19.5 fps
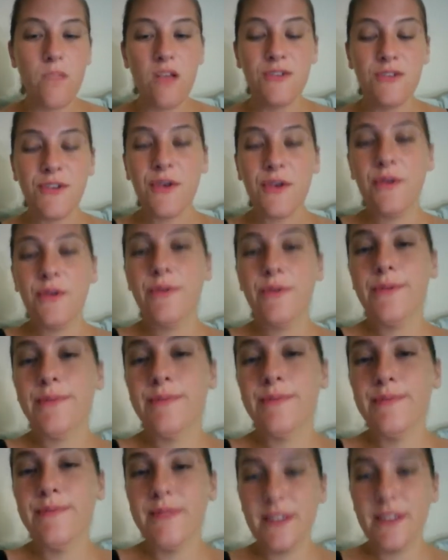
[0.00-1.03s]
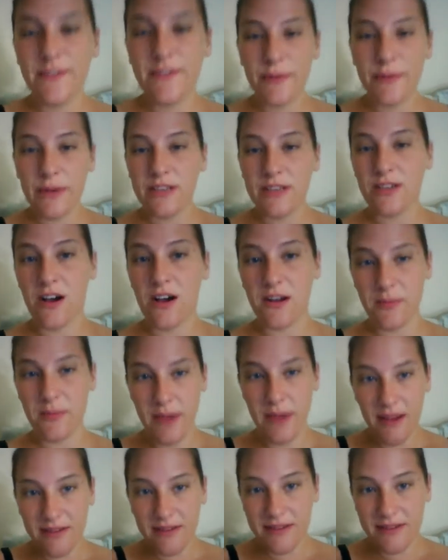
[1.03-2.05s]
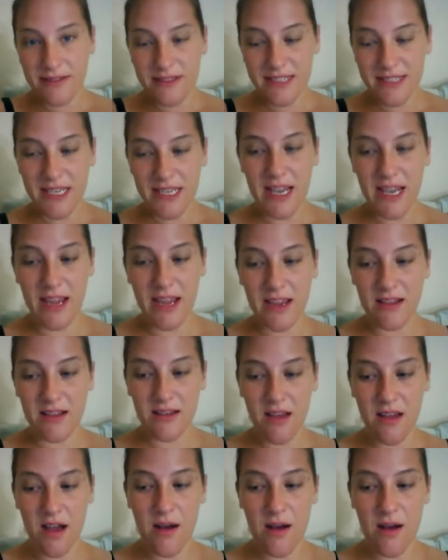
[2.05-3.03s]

So stuff I want to talk about tonight.